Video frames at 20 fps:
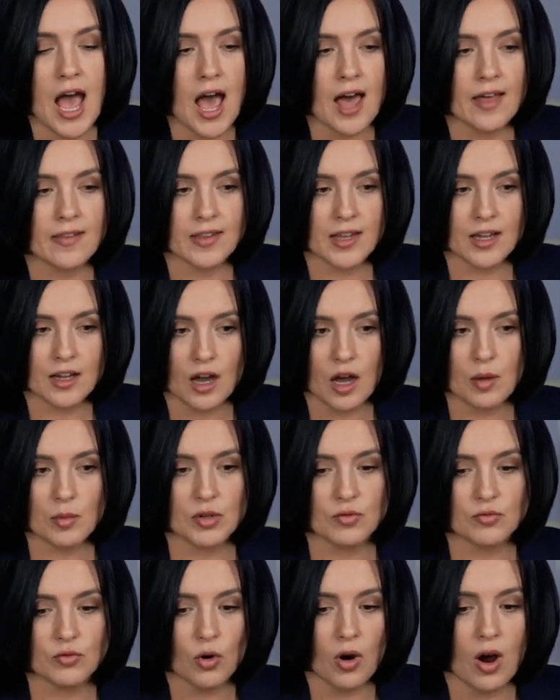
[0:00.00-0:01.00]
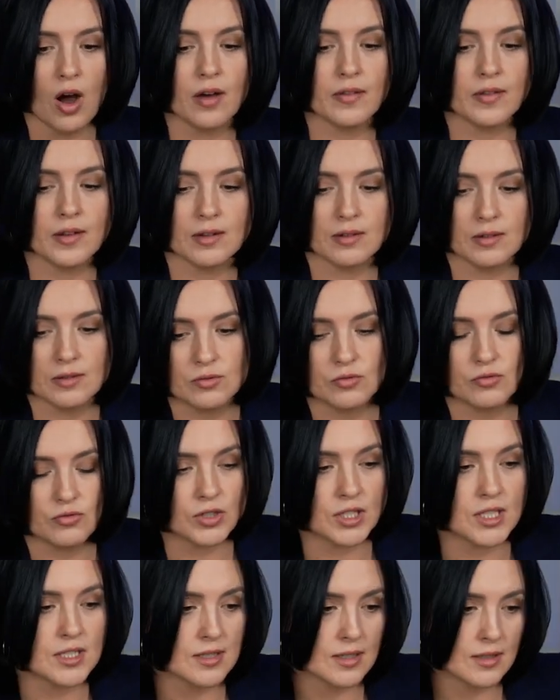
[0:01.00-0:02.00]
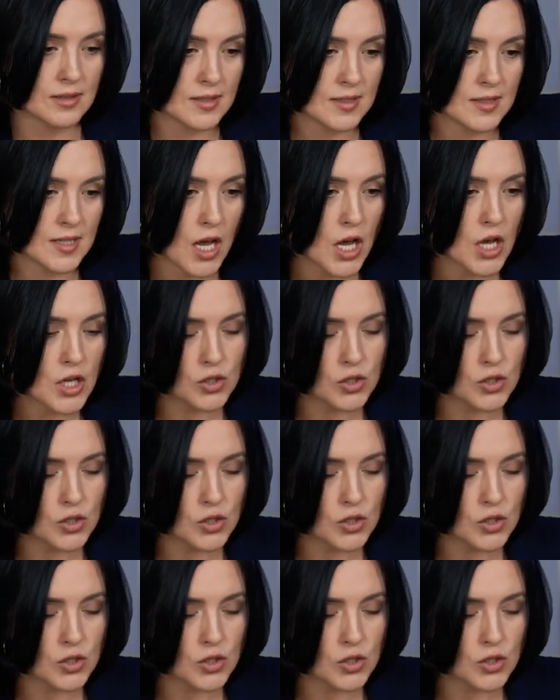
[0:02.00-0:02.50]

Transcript: and they come in for other reasons.